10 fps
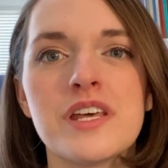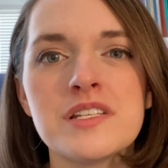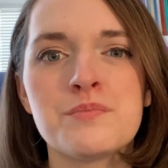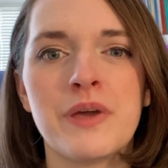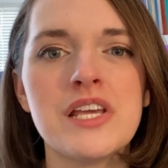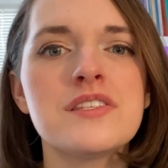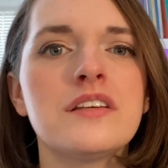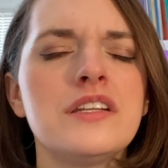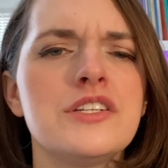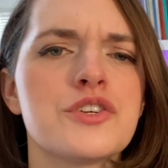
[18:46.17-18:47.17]
that's
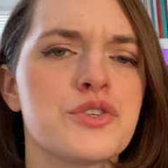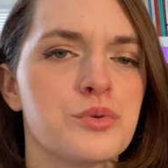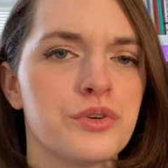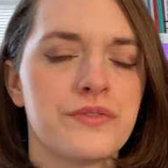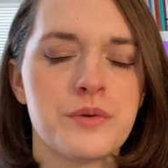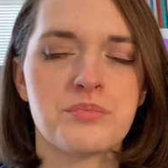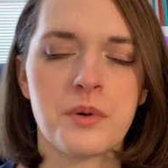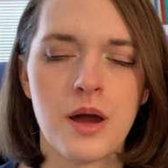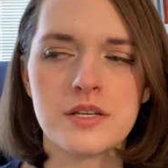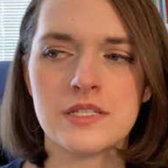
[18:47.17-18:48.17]
basically just sort of the
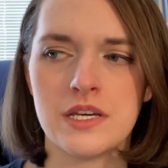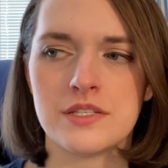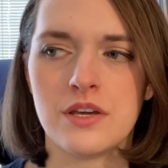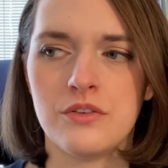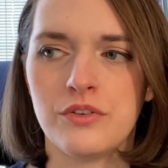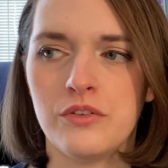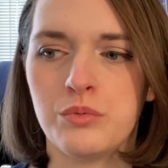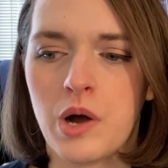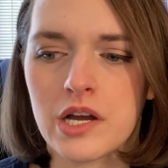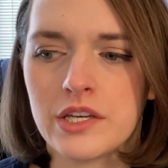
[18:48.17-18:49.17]
process
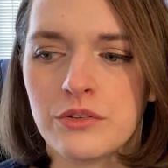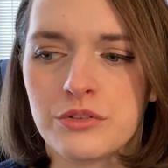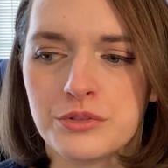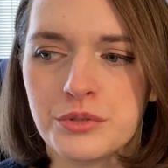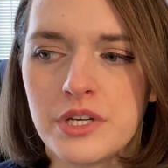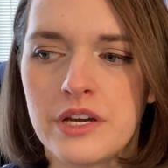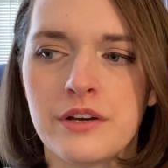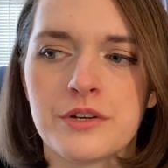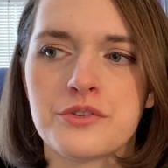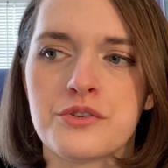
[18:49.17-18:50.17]
of walking through
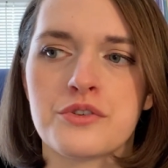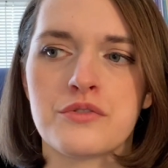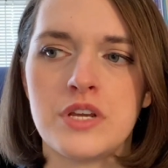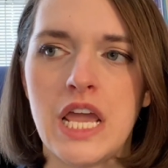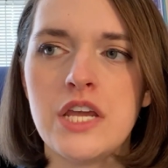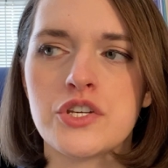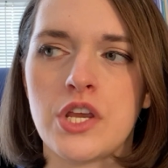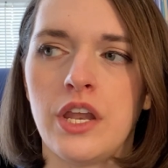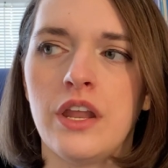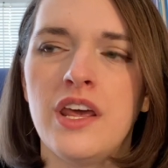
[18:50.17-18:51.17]
character
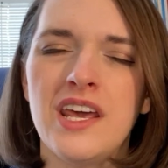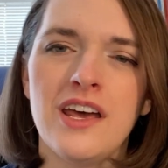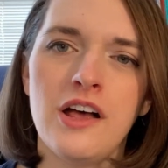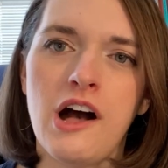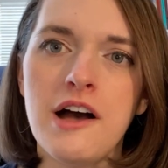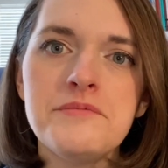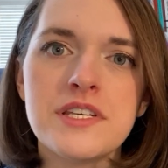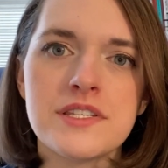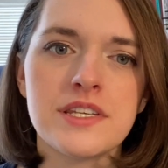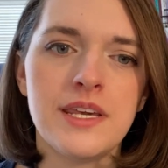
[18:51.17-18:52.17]
creation.
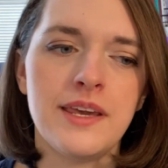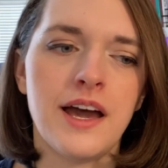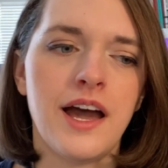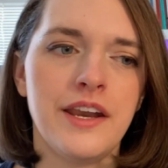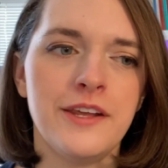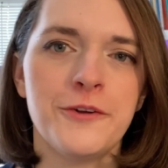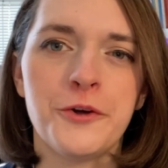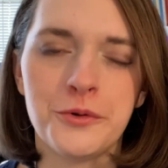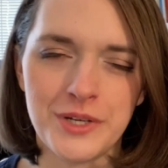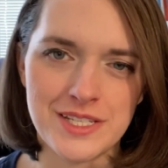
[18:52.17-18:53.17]
Obviously, I didn't
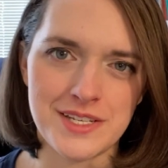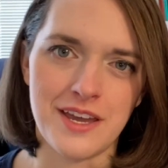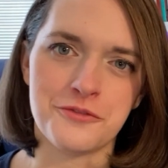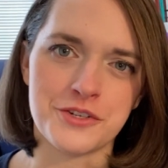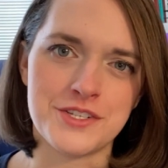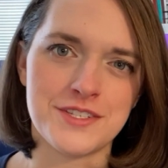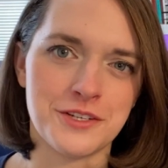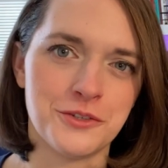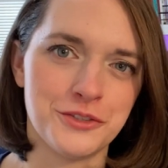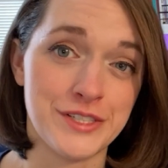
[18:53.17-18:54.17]
go into every
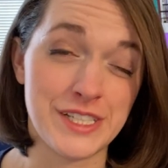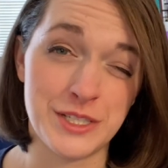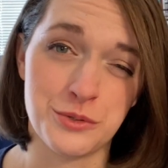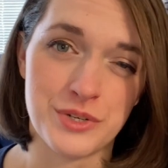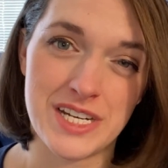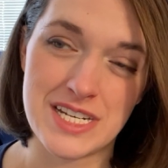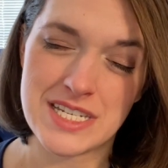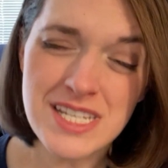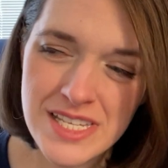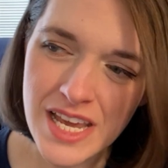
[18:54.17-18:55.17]
single nitty-gritty
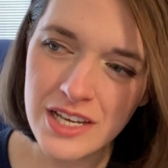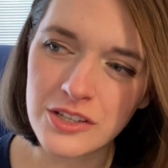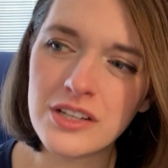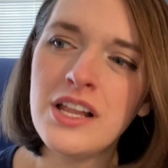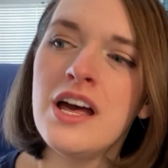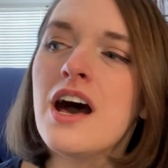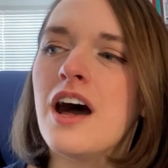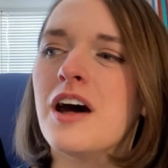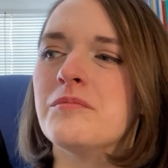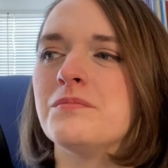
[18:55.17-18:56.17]
detail,
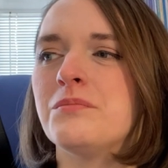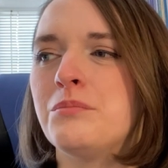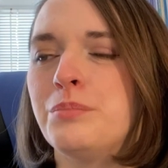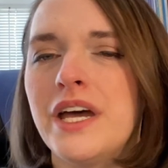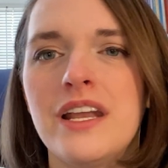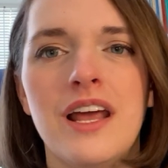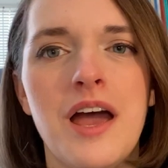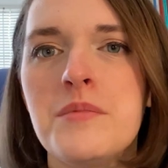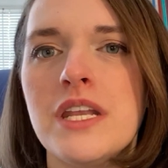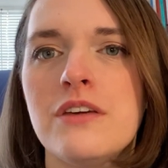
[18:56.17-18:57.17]
but
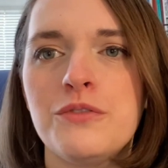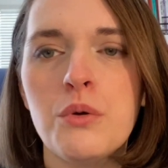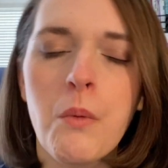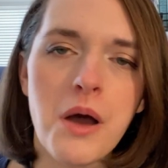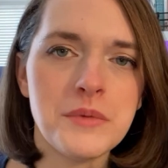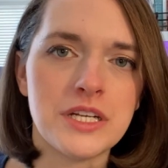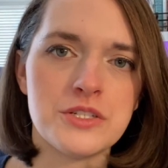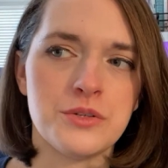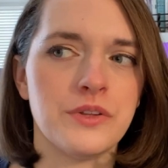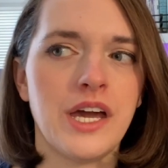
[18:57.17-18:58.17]
I mean, if you want me to
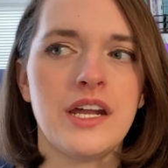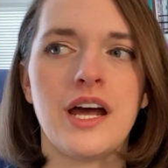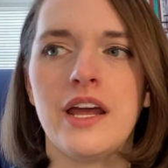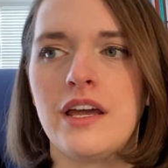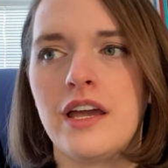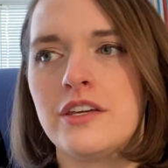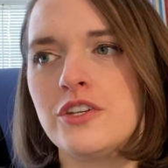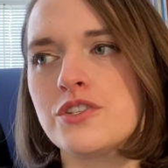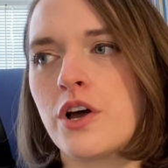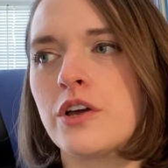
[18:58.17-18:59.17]
do that, I
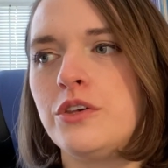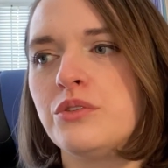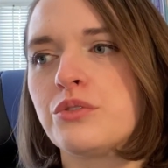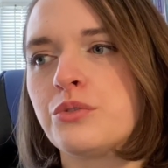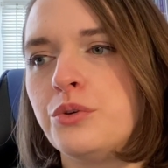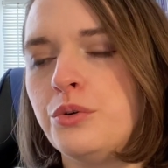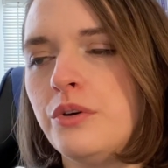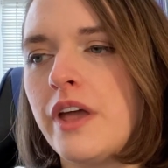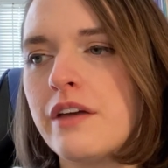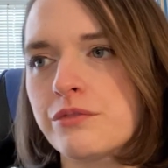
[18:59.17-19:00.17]
can talk you
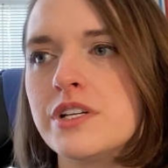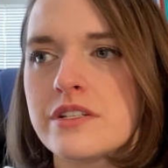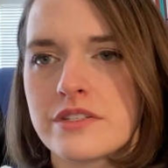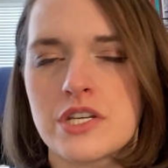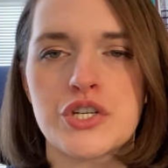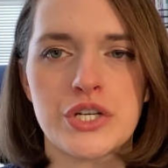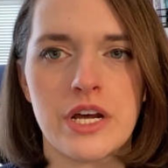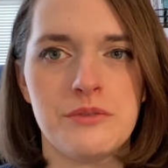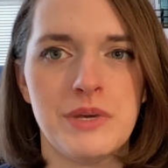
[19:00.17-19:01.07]
through every decision I